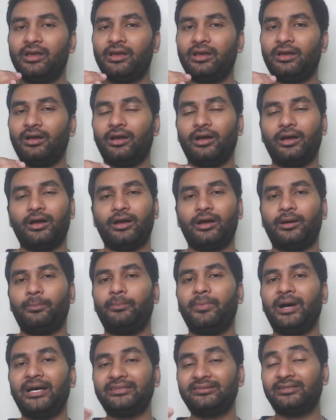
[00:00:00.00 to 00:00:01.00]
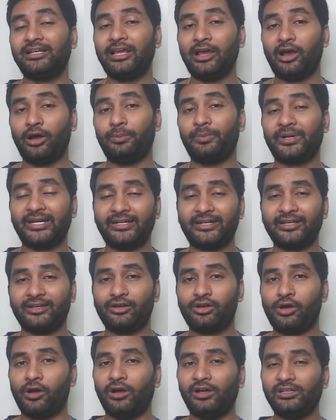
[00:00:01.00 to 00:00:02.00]
monthly operating
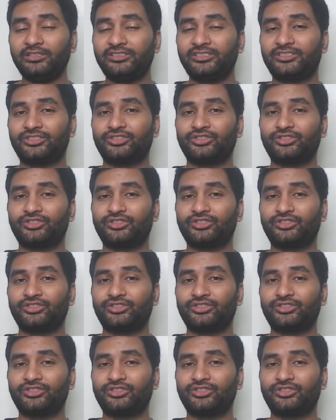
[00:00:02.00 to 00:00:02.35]
costs.